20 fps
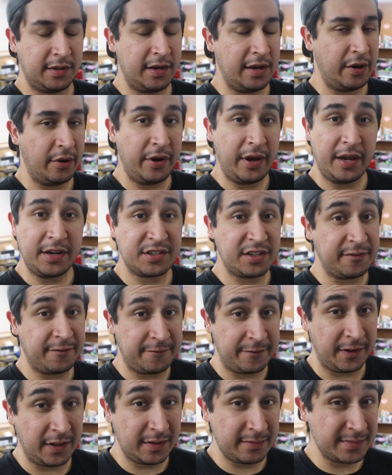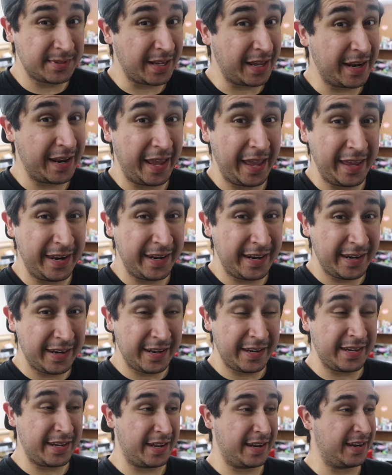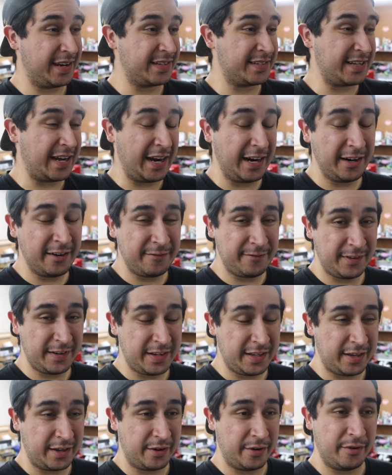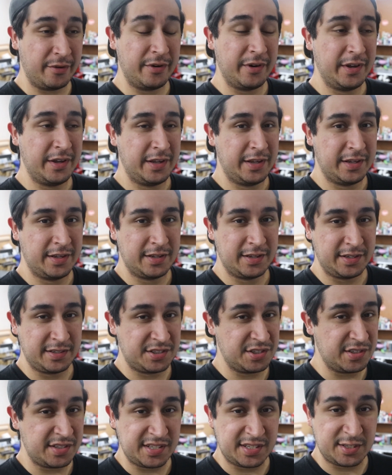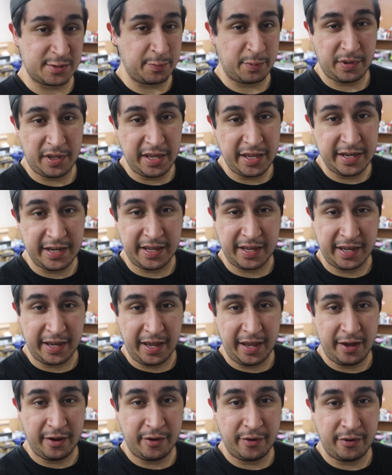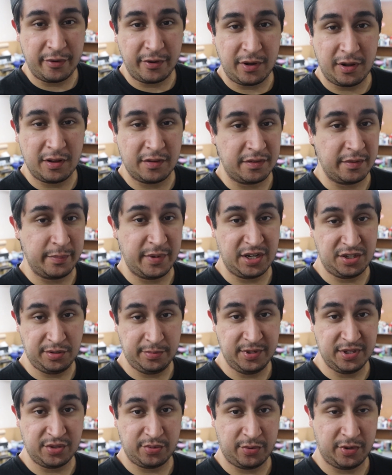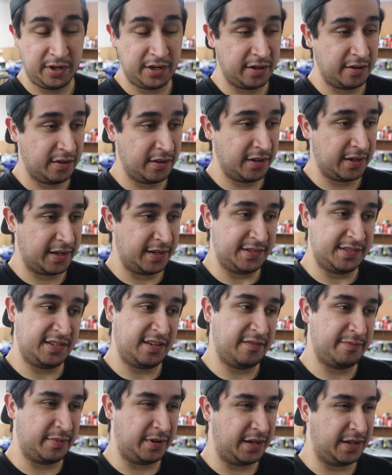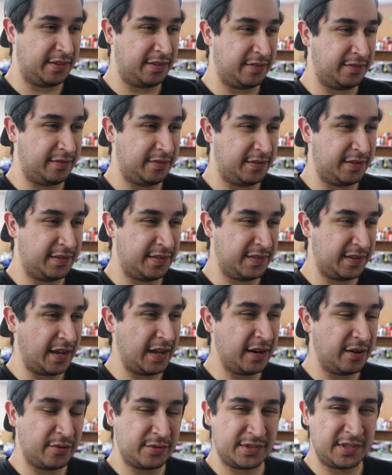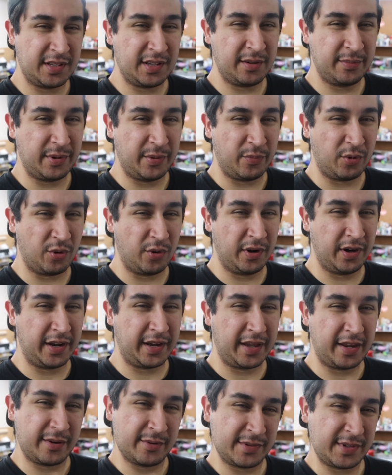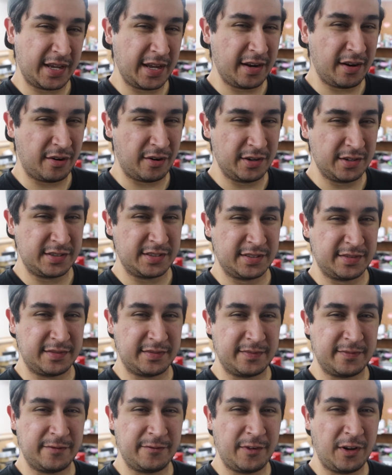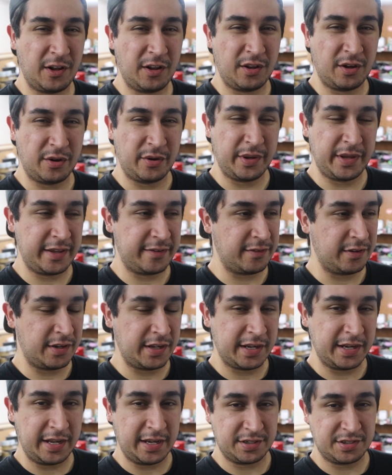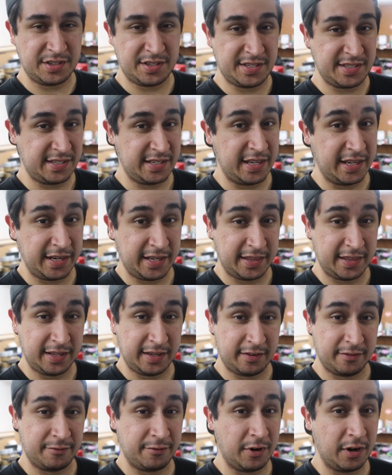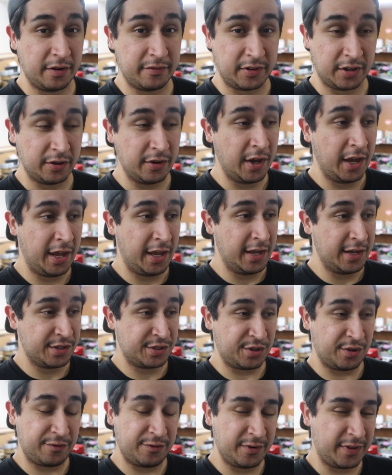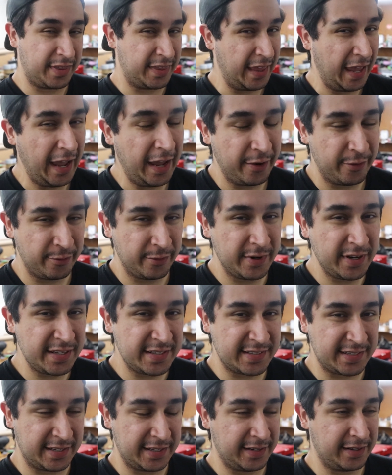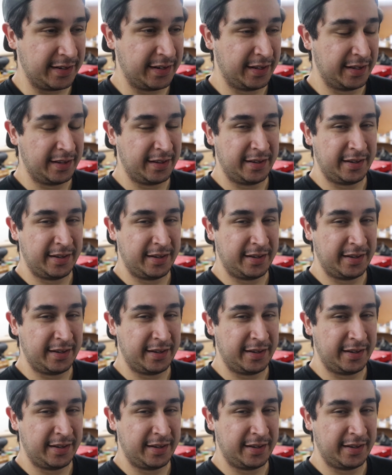Now I actually filmed and edited an entire video just explaining how all the measurements work and all that kind of stuff, but I decided it was a little bit boring and it was kind of hard to follow if you didn't actually see anything in front of you. So for that reason,